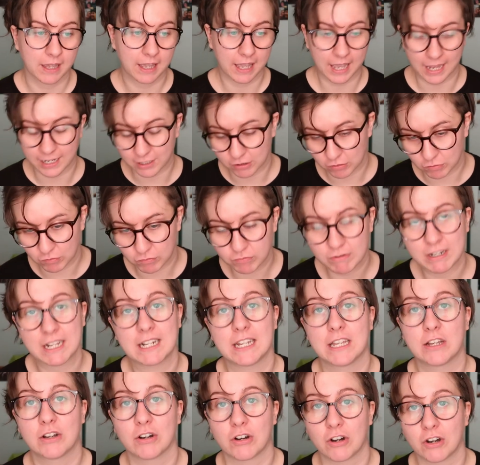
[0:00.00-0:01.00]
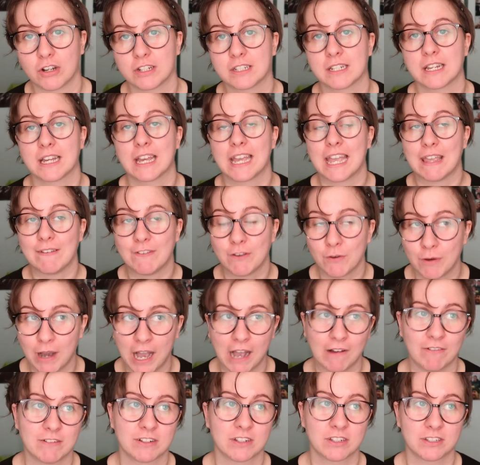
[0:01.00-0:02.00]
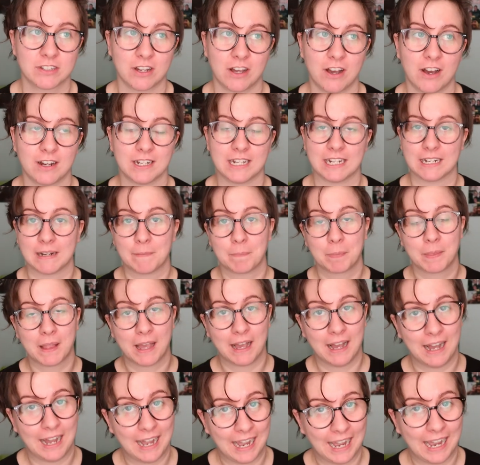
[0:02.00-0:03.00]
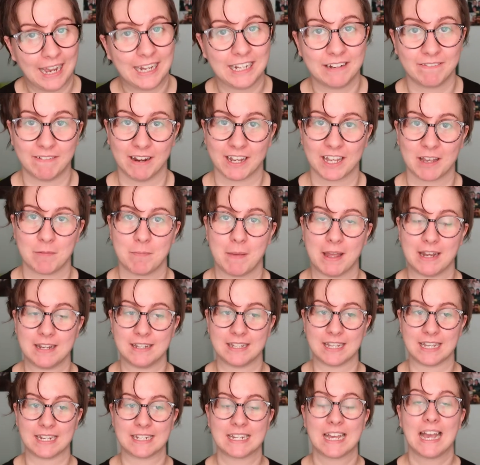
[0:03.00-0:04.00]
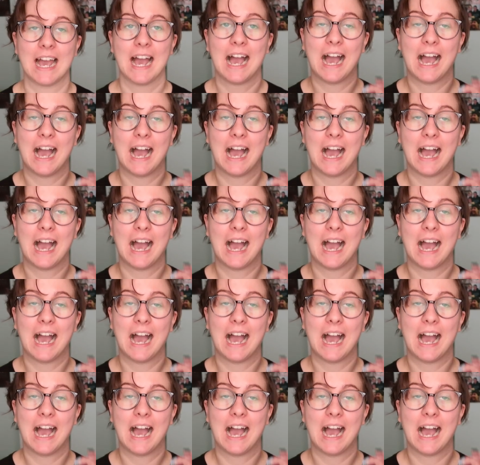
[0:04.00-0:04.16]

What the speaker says: It's really good. If you haven't started it, highly recommend it.